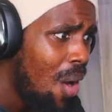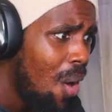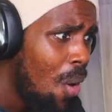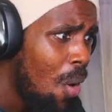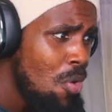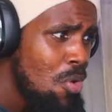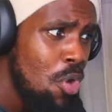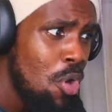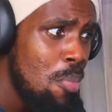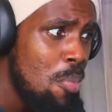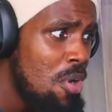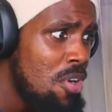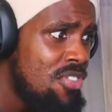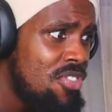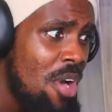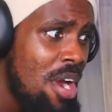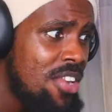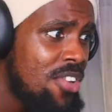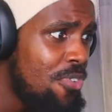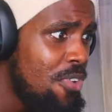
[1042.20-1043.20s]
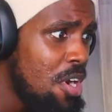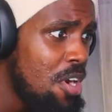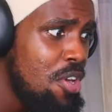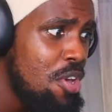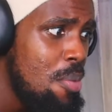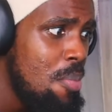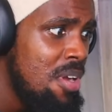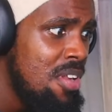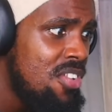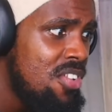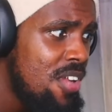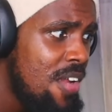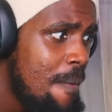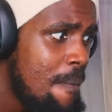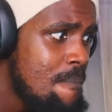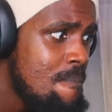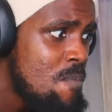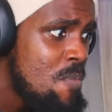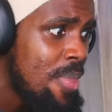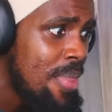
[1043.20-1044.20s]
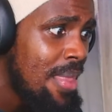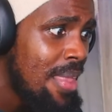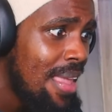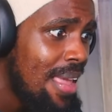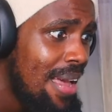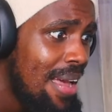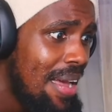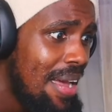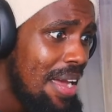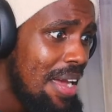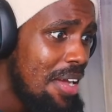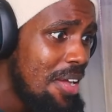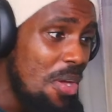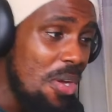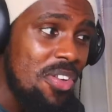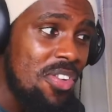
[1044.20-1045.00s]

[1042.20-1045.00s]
Oh, no more transfigured humans. Your